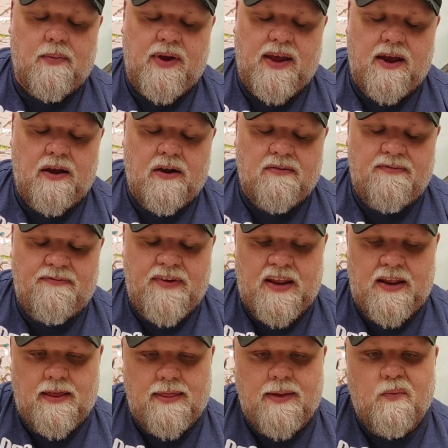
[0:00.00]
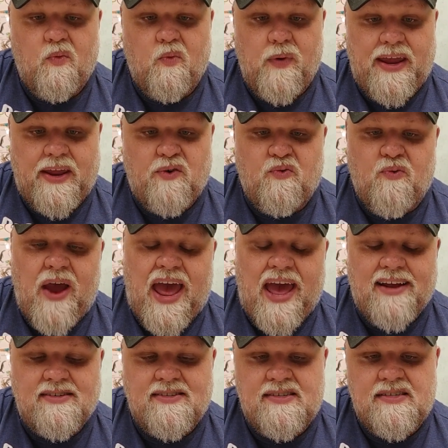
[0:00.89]
We are feeding them weaned
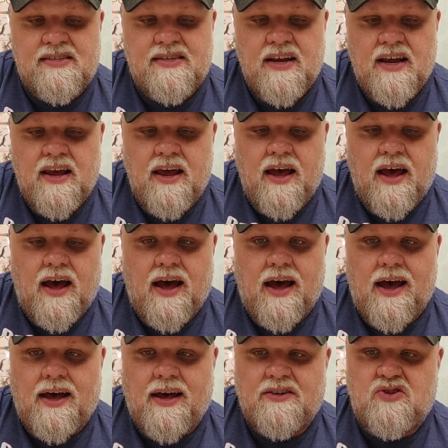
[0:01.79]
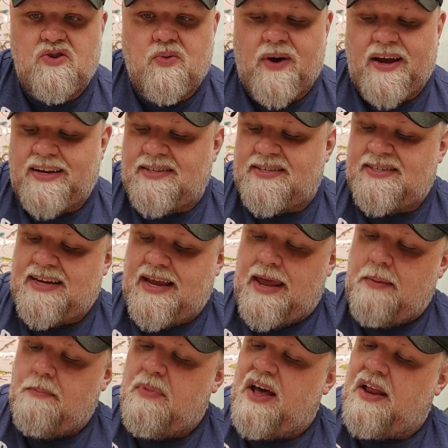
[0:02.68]
rats twice
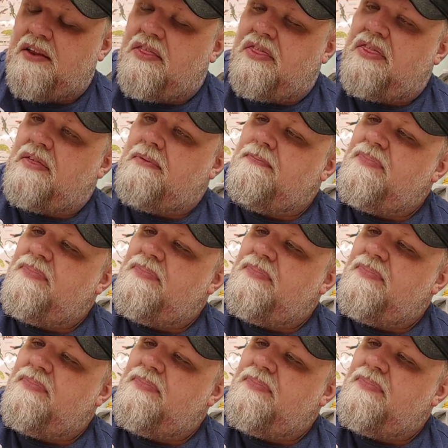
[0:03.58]
a month.